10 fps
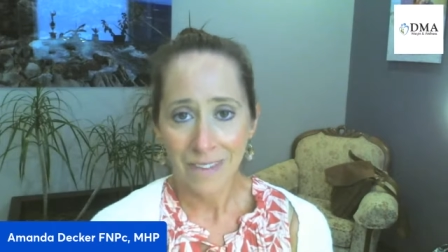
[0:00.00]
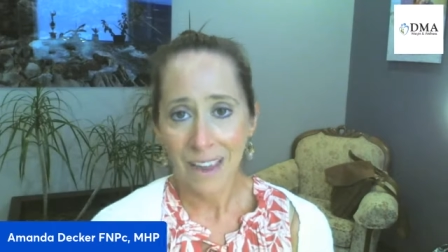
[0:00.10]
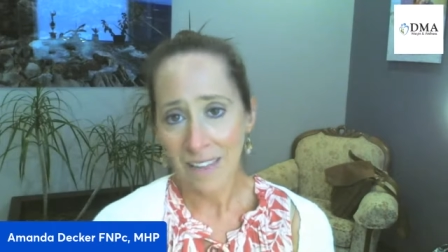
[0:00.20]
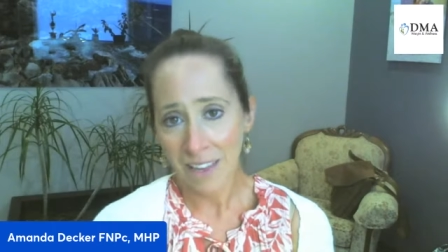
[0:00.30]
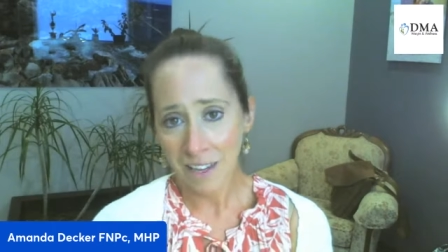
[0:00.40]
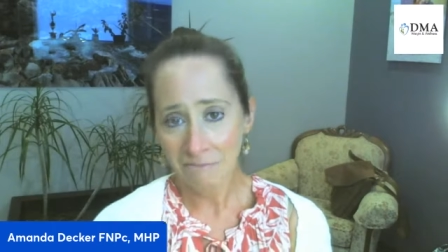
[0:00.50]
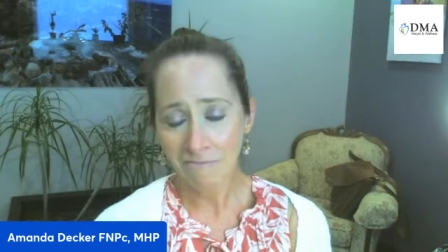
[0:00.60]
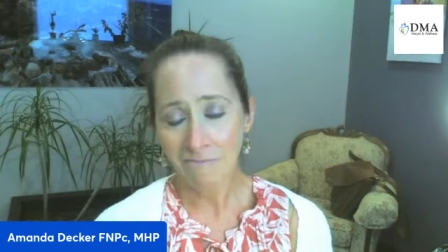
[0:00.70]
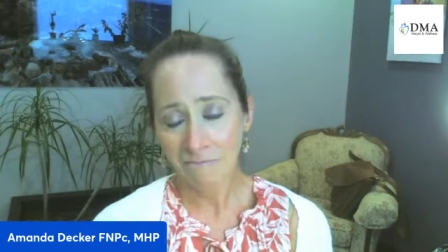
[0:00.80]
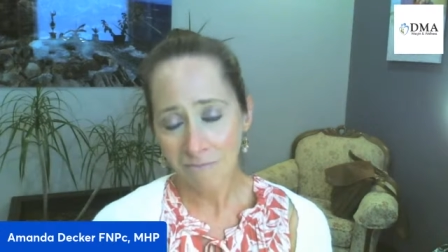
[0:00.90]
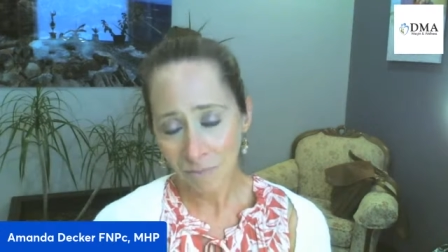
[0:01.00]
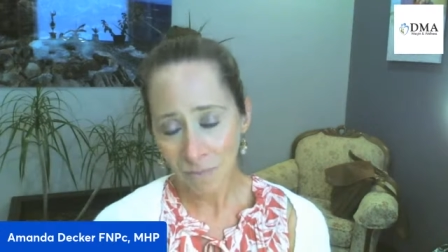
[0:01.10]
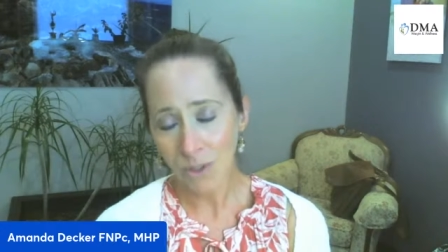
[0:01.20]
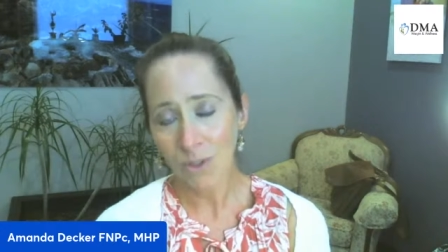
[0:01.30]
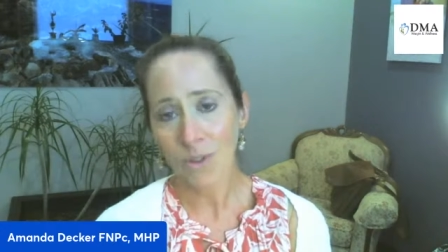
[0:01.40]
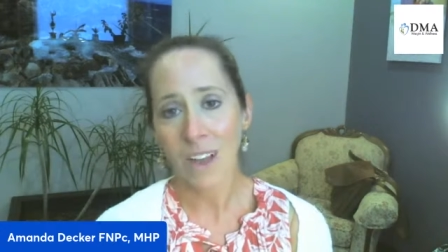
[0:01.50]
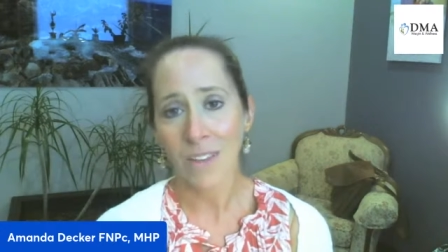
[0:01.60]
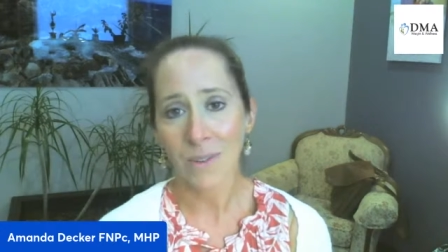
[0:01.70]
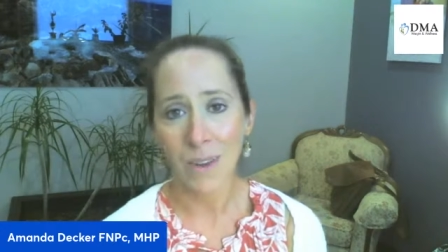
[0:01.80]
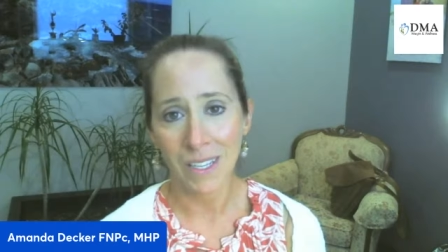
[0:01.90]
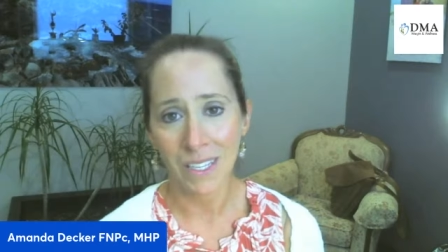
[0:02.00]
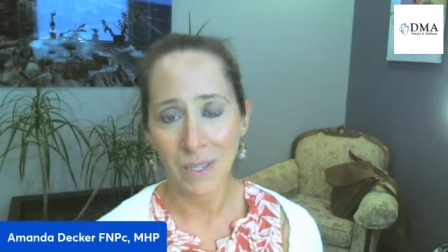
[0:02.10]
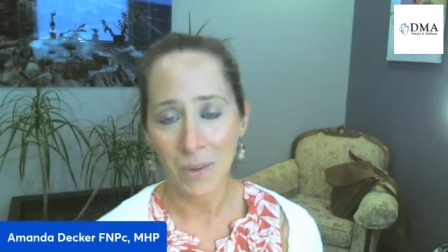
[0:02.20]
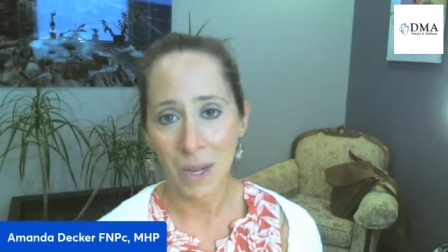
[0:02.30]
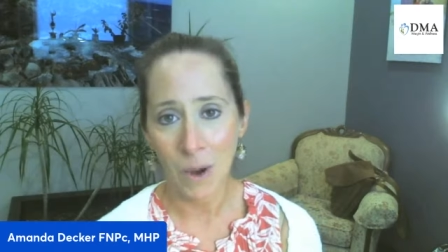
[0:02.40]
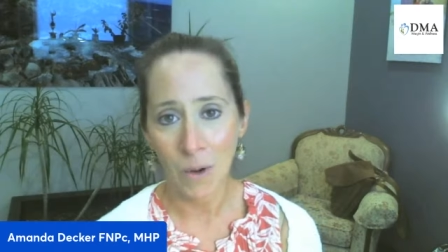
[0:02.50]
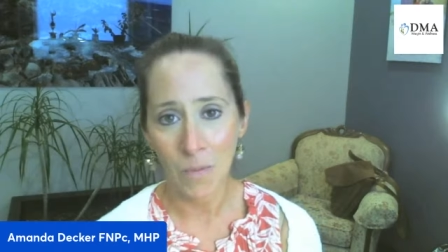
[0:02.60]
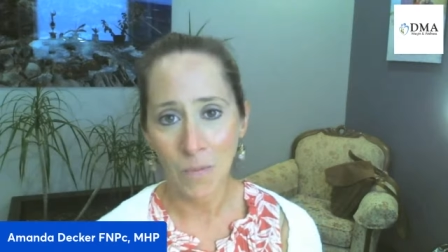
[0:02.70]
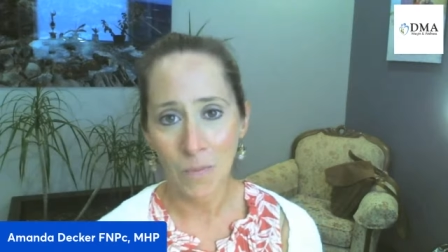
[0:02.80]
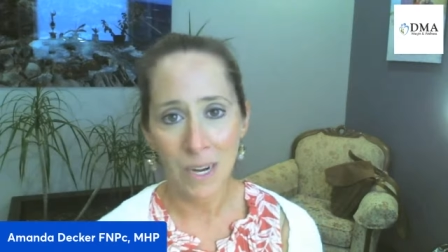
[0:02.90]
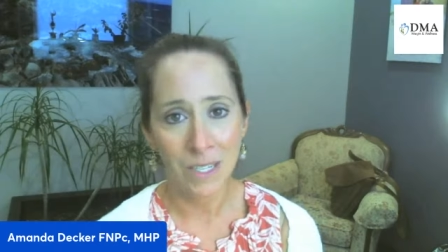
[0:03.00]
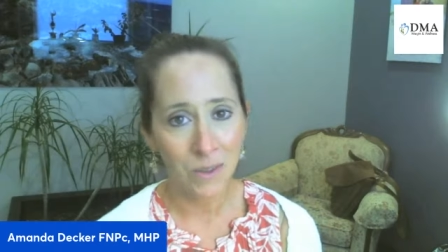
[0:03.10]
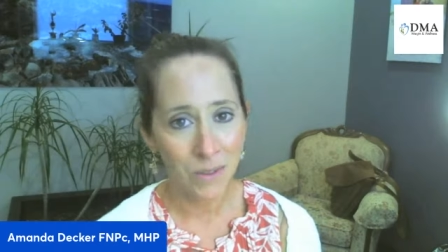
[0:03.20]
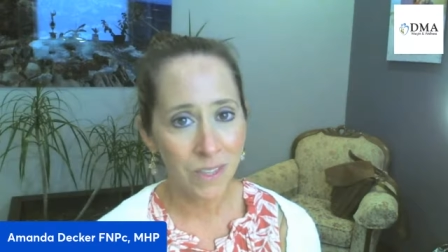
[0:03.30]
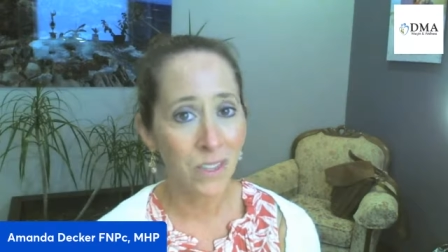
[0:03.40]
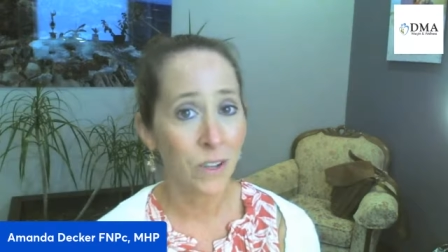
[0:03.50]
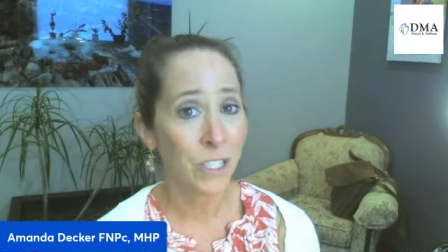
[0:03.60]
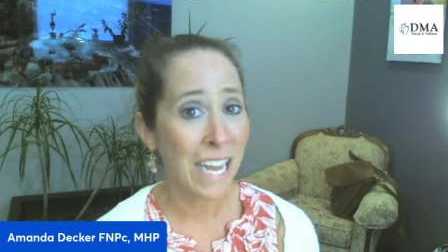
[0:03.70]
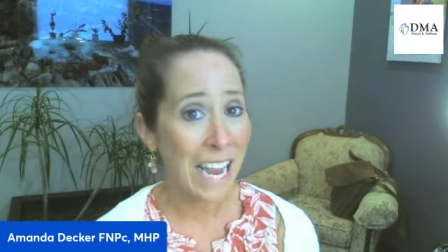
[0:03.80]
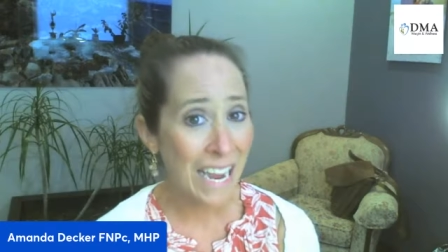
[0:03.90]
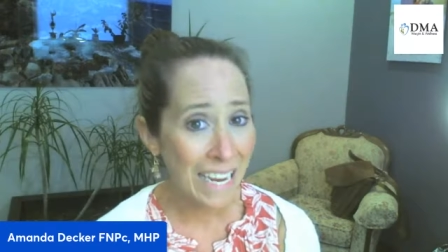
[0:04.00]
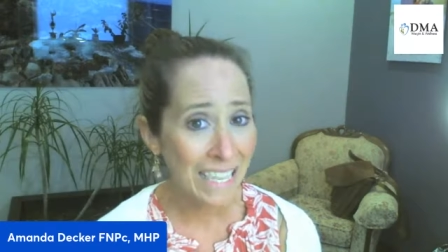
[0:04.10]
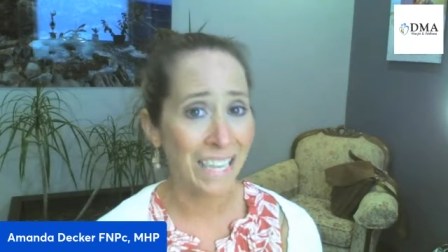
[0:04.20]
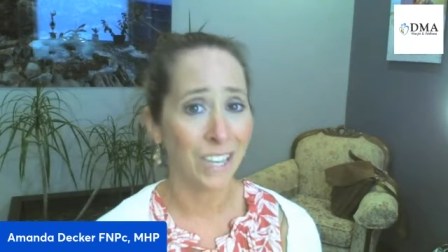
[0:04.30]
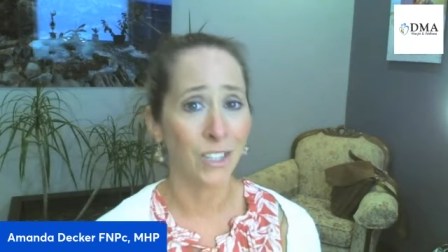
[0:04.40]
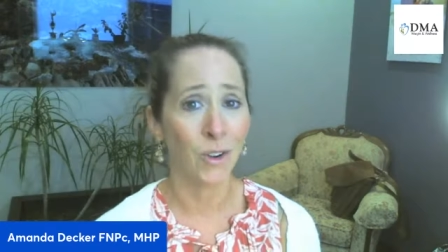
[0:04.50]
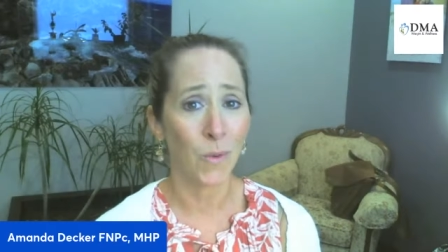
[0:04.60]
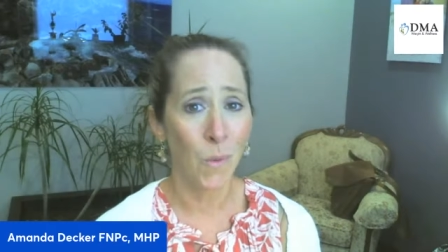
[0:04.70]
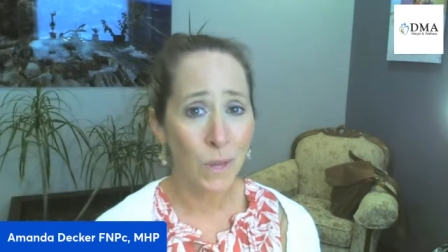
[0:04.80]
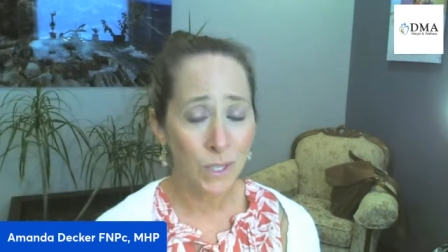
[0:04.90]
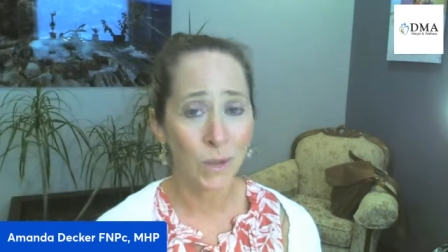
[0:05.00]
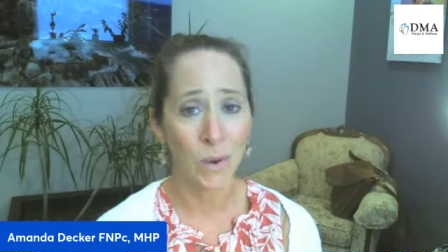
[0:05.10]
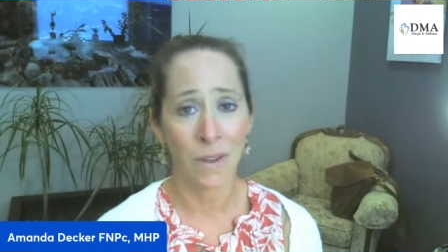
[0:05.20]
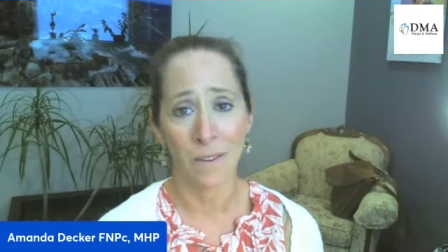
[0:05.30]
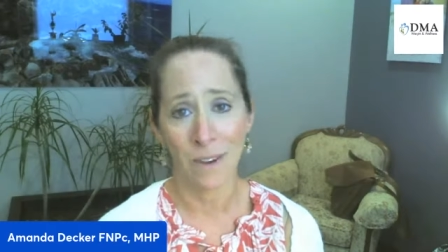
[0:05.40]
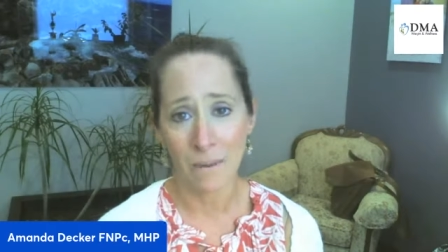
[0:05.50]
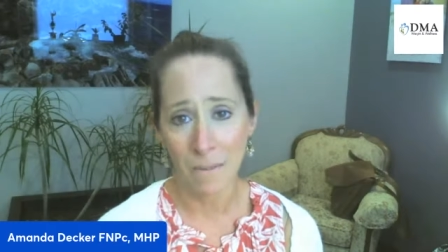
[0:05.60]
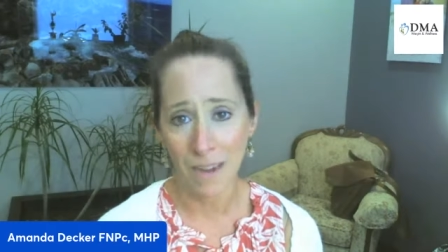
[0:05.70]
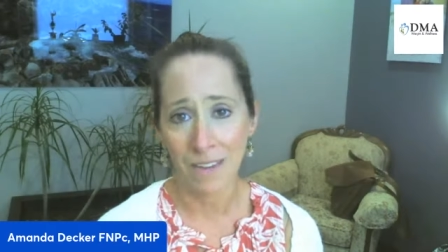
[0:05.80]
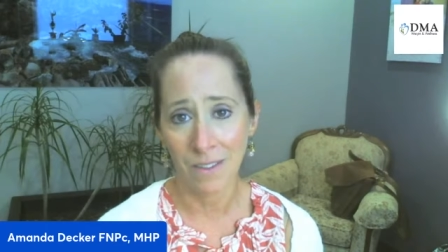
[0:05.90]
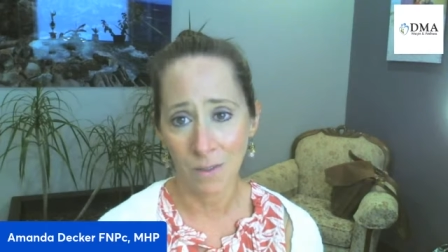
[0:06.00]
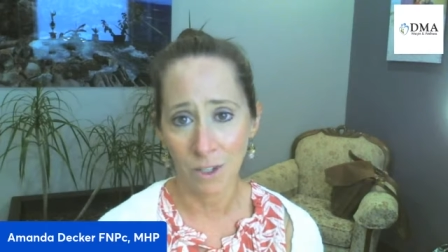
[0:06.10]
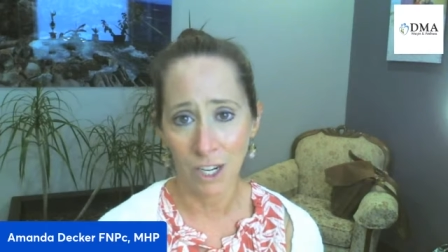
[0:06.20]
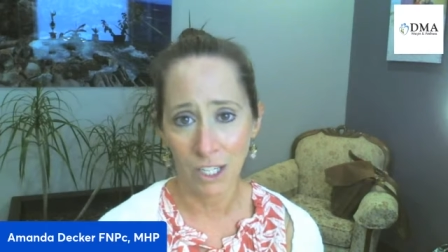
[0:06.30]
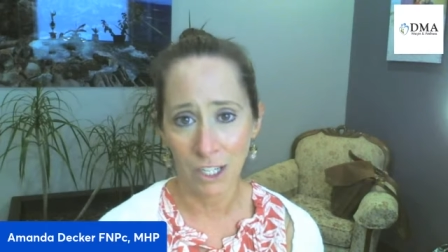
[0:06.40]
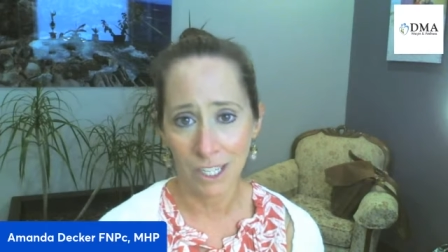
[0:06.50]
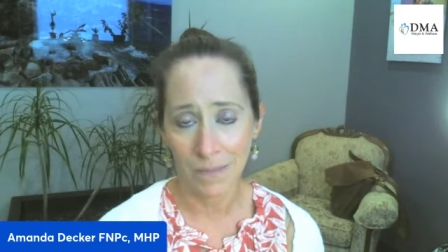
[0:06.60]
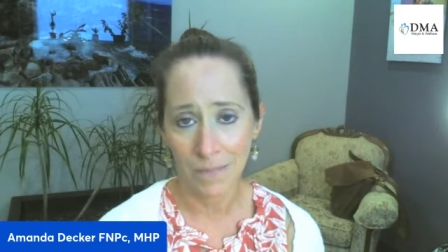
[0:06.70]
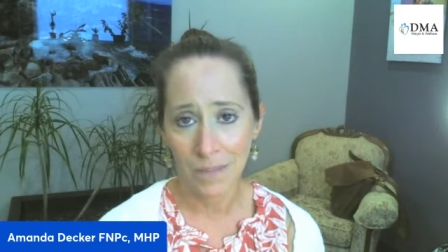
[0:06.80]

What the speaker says: And then we'll sort out the rest as we go. But I don't think there's any danger whatsoever in making those changes.